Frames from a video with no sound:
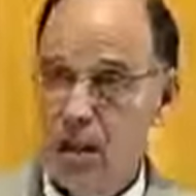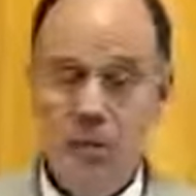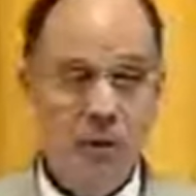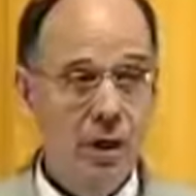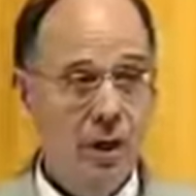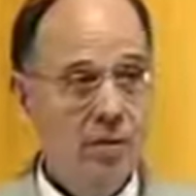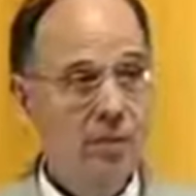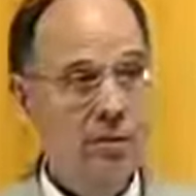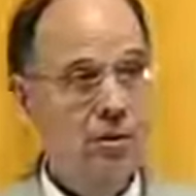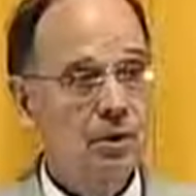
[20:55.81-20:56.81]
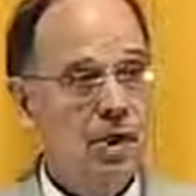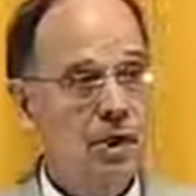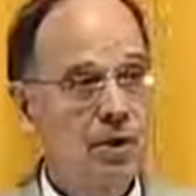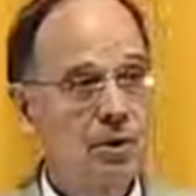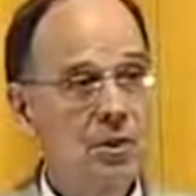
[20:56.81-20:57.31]
we can become the
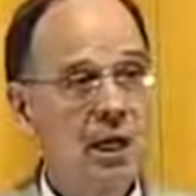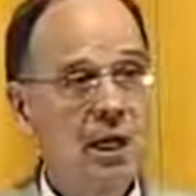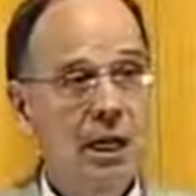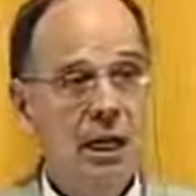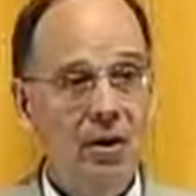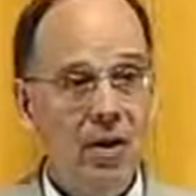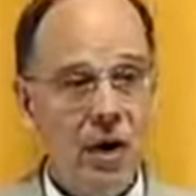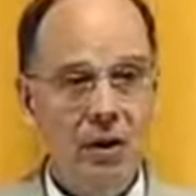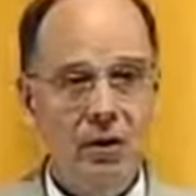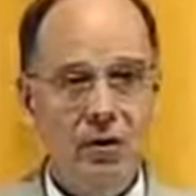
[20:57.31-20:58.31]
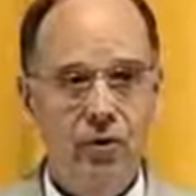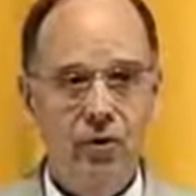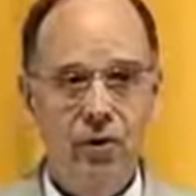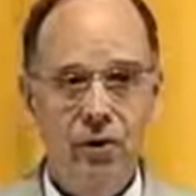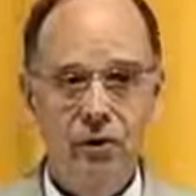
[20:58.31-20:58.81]
sons and daughters
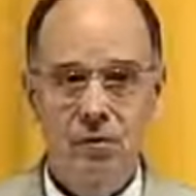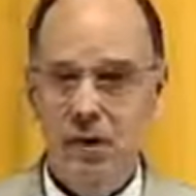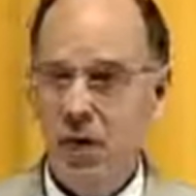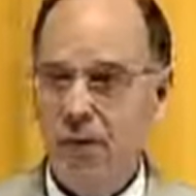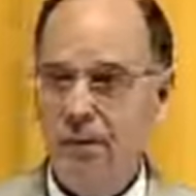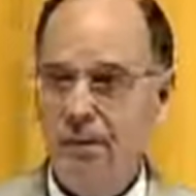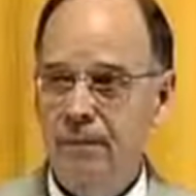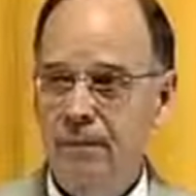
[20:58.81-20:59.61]
of God.